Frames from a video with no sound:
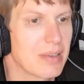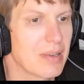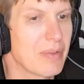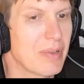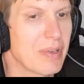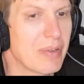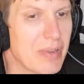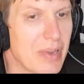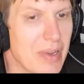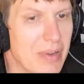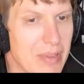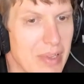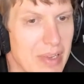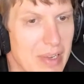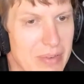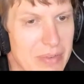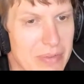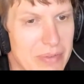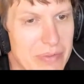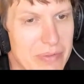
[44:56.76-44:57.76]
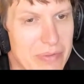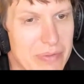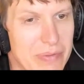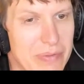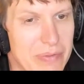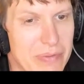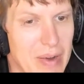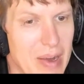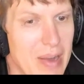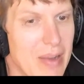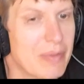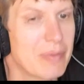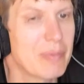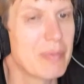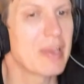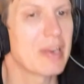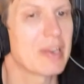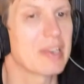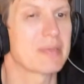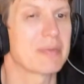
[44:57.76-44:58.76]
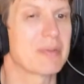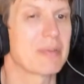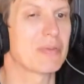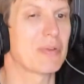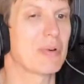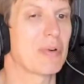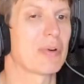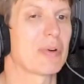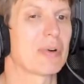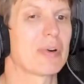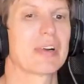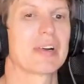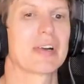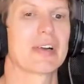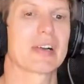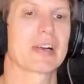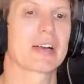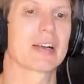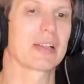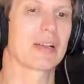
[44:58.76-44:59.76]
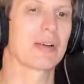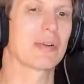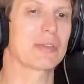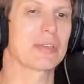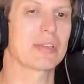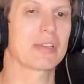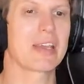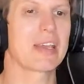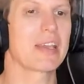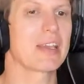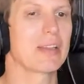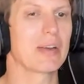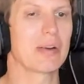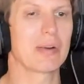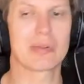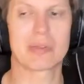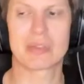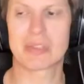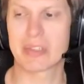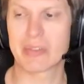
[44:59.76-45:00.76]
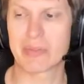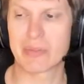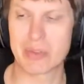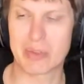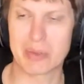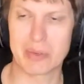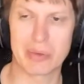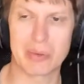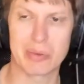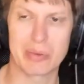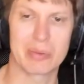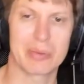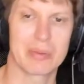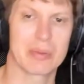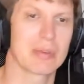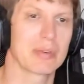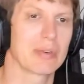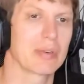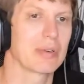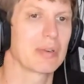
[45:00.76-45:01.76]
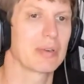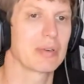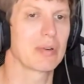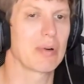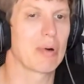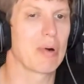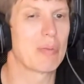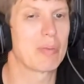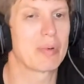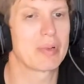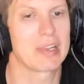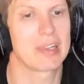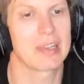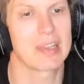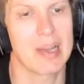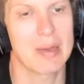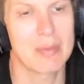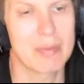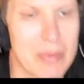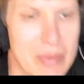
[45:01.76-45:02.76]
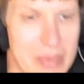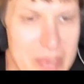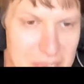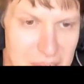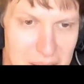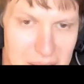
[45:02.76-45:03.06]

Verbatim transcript: I think you have like a five minutes before closing keynotes. If you open it up on the